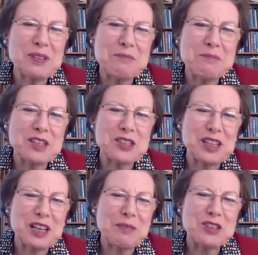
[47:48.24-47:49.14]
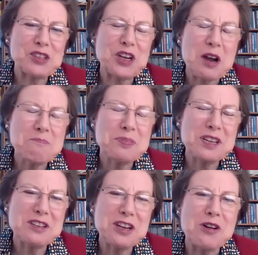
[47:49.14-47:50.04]
an
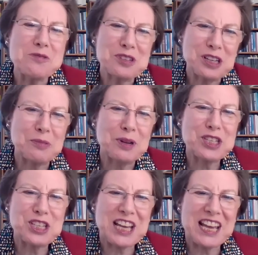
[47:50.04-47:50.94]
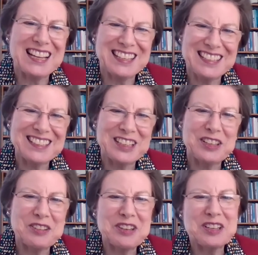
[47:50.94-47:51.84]
upbeat note on which to end
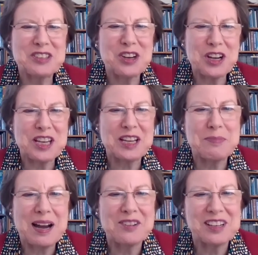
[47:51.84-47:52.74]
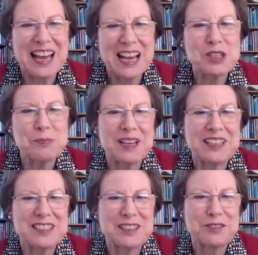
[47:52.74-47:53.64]
in talking about an
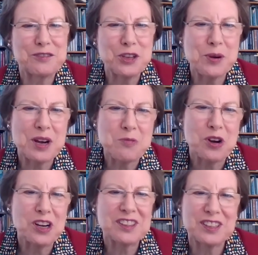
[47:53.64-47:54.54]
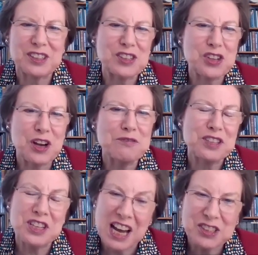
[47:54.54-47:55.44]
aspect of UN work that is
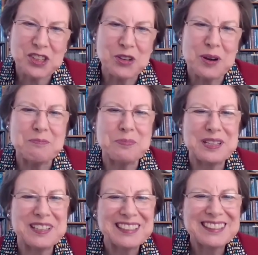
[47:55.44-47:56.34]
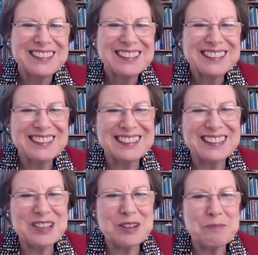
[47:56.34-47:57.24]
often not so upbeat.
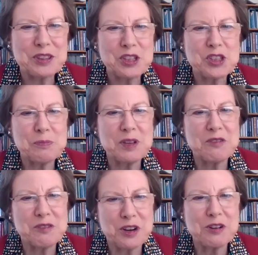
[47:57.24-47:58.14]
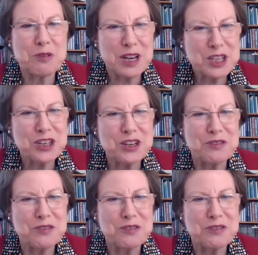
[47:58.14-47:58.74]
But this has been a very rich